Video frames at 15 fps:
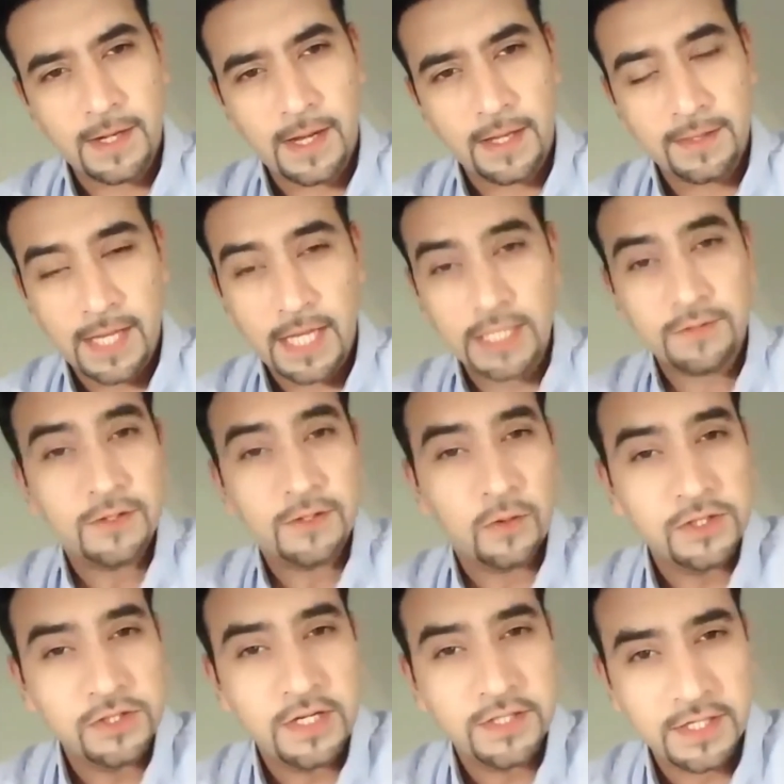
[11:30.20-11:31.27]
that's where
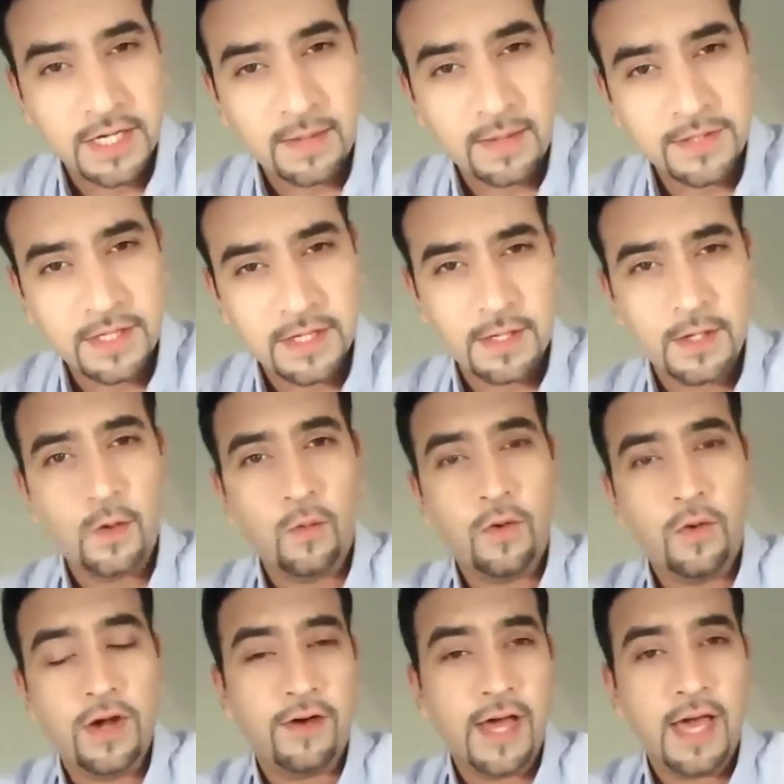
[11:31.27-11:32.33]
soul searching comes in.
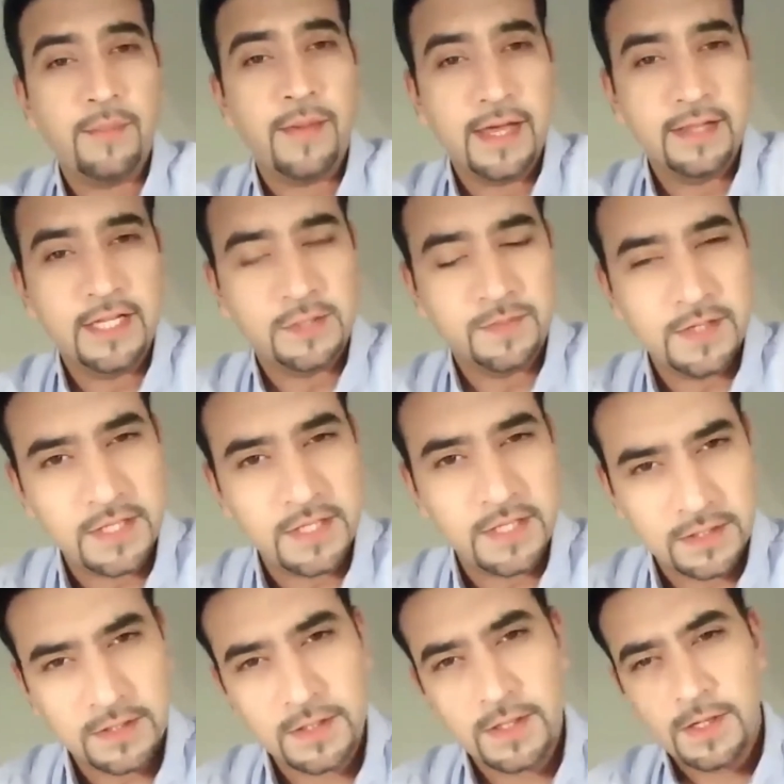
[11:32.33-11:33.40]
Why am I in this
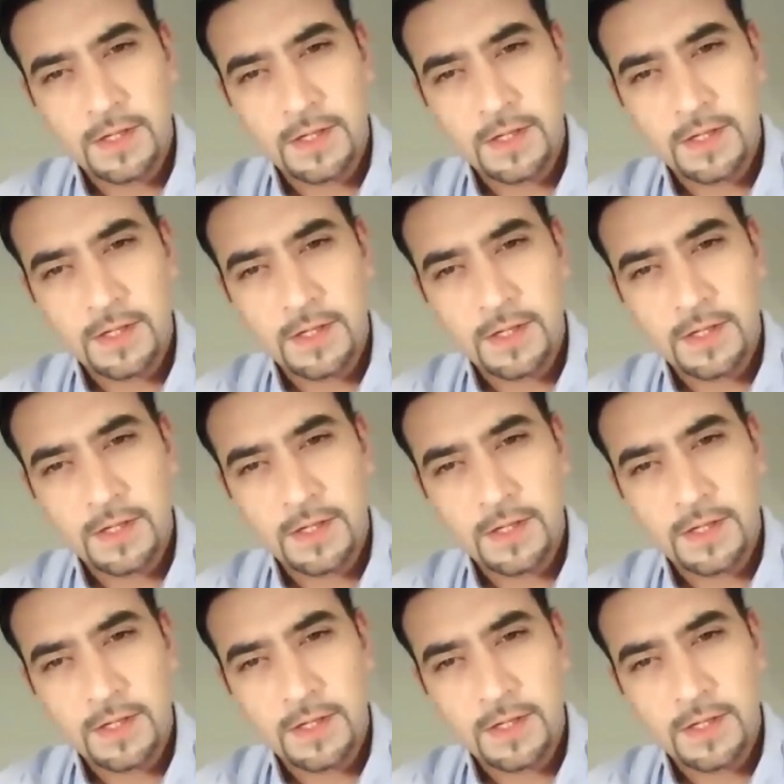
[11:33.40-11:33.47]
business?